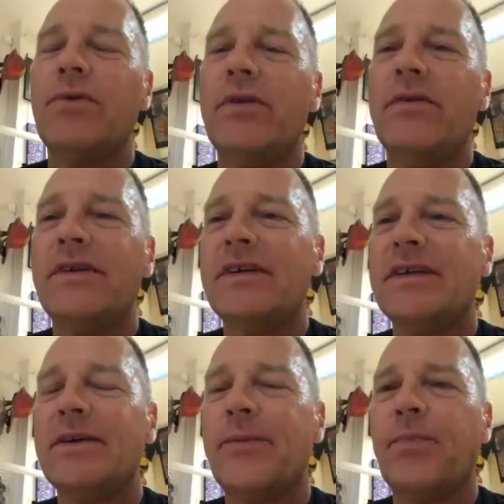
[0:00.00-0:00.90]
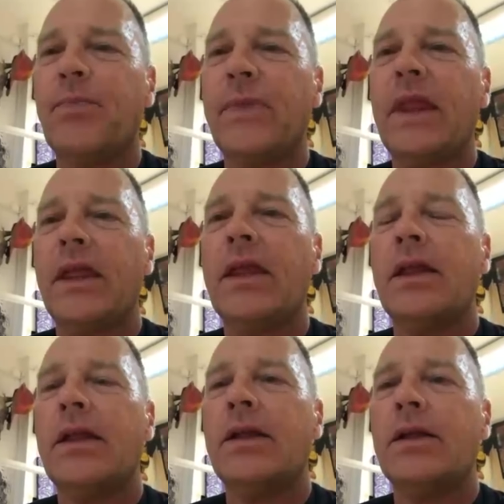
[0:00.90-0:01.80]
the say that.
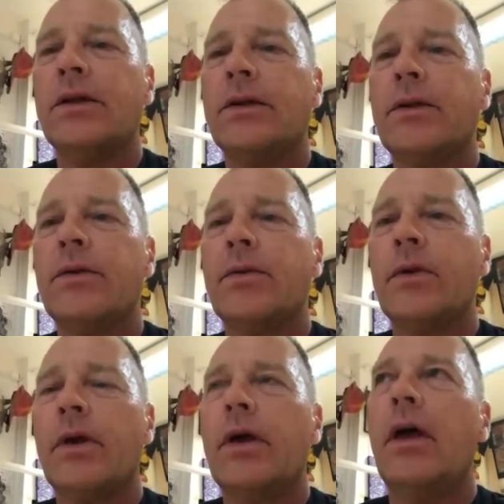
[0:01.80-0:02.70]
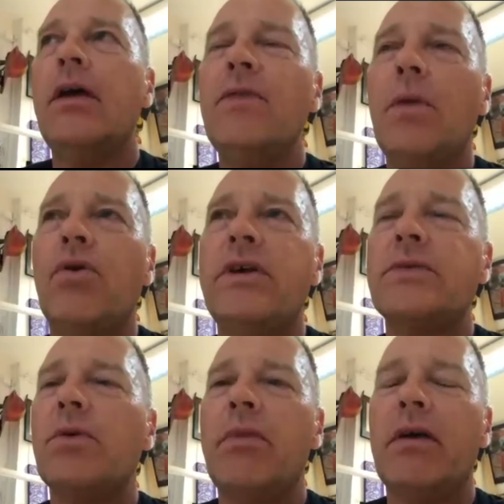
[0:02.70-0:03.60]
Uh, even the
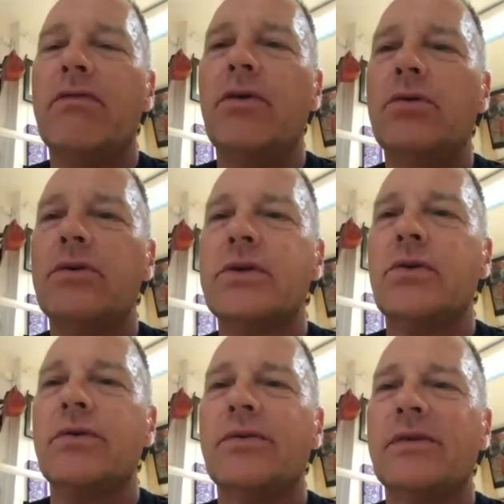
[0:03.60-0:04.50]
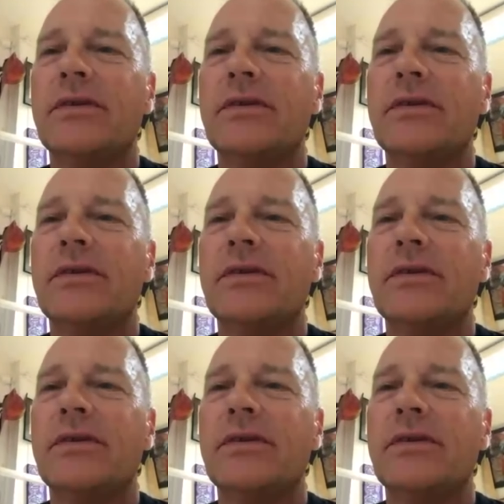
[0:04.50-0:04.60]
police will make a photo. So.